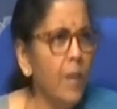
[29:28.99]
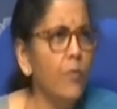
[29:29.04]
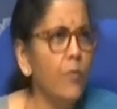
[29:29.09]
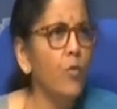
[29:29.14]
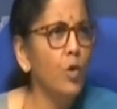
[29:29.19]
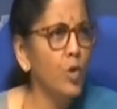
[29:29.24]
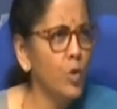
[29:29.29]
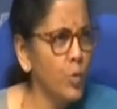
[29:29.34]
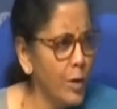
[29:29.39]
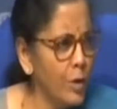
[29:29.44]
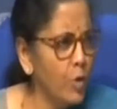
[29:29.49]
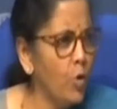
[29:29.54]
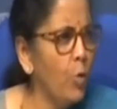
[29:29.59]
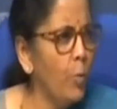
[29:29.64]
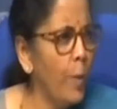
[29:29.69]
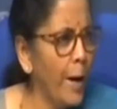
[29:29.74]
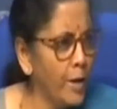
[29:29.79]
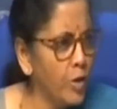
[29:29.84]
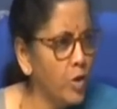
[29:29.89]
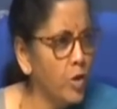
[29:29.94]
Of course, we'll go
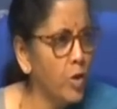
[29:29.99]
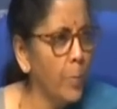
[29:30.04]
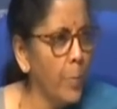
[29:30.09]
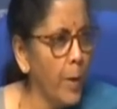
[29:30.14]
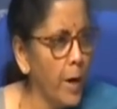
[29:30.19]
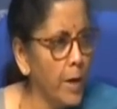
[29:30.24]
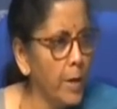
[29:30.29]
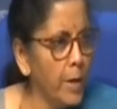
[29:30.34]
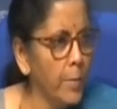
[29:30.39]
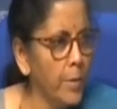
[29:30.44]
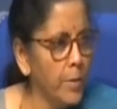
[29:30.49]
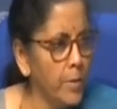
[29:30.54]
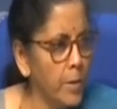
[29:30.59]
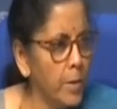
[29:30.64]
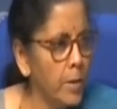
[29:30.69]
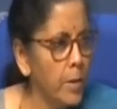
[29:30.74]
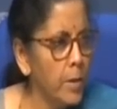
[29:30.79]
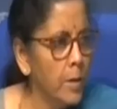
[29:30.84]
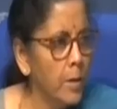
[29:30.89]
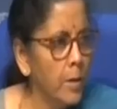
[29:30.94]
back to the Parliament
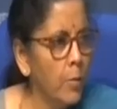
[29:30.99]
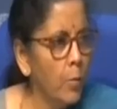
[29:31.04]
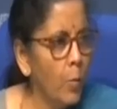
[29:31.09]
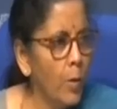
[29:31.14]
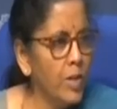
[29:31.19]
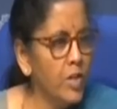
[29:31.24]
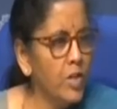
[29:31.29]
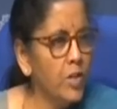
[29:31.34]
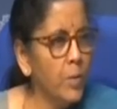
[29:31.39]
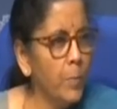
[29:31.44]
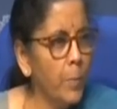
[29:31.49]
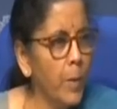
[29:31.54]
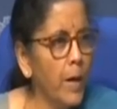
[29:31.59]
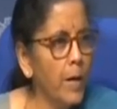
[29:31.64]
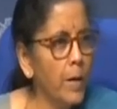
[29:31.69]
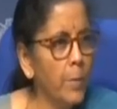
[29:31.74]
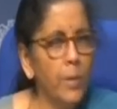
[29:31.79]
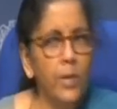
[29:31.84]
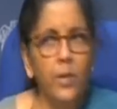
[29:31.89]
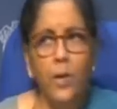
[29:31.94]
once the
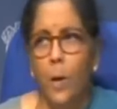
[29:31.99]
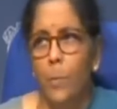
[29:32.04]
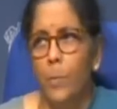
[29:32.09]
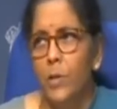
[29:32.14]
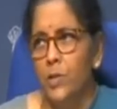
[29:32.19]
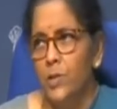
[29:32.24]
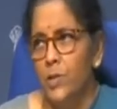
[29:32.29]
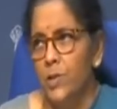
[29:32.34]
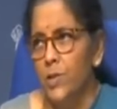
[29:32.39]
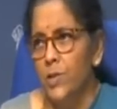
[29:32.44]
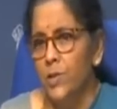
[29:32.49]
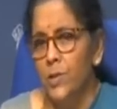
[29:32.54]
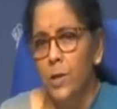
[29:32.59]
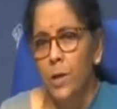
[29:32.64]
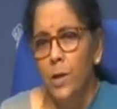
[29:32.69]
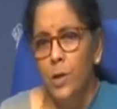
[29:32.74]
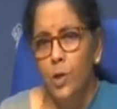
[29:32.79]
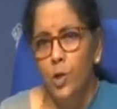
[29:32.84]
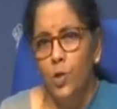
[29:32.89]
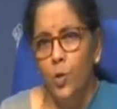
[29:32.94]
Parliament commences
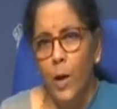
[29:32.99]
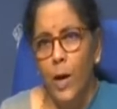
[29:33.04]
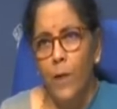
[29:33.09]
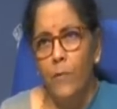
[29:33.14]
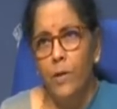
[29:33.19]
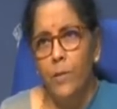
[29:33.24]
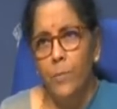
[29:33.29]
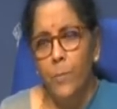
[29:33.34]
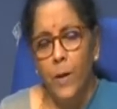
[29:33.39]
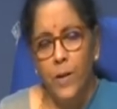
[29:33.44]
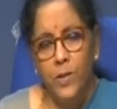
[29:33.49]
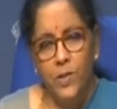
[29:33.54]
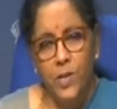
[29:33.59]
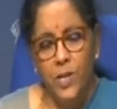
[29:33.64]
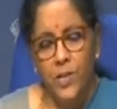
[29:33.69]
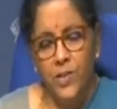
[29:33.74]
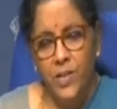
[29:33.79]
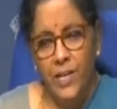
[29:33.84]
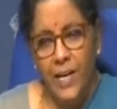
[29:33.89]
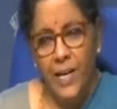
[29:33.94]
to have it passed
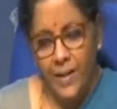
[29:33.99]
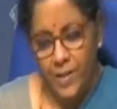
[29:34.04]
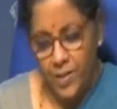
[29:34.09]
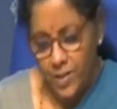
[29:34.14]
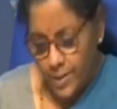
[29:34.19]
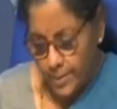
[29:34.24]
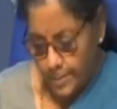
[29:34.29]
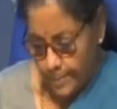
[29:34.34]
as an act.